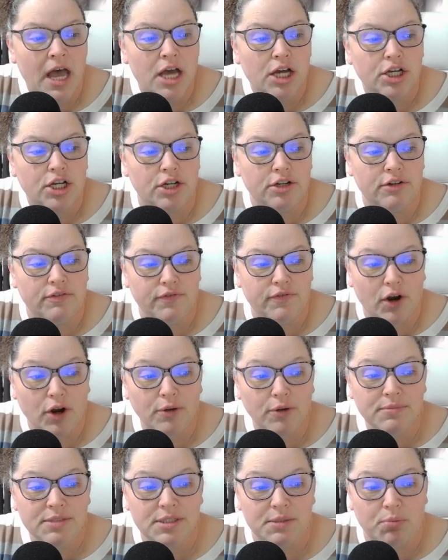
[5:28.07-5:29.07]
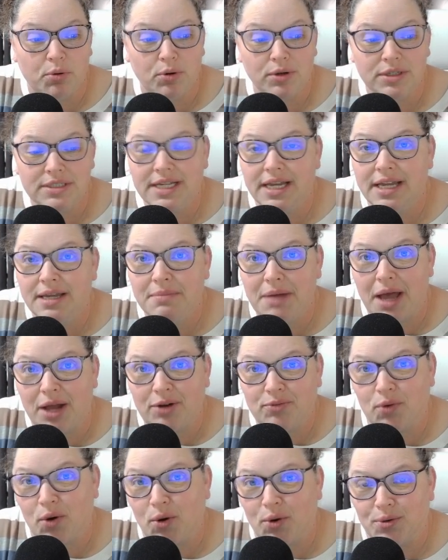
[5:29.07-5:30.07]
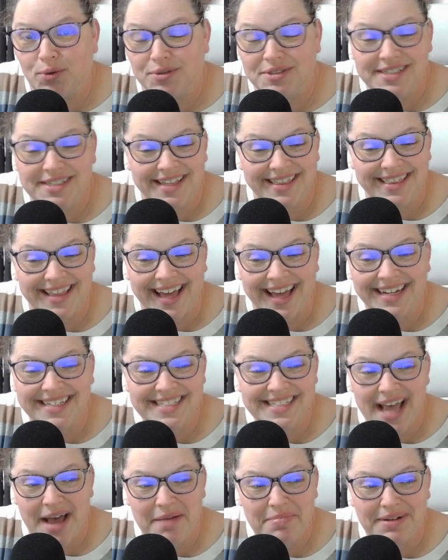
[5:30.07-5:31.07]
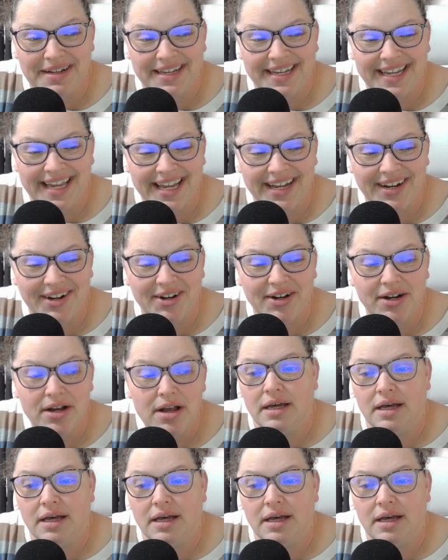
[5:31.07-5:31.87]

Confirm support team and roles. That is happening here.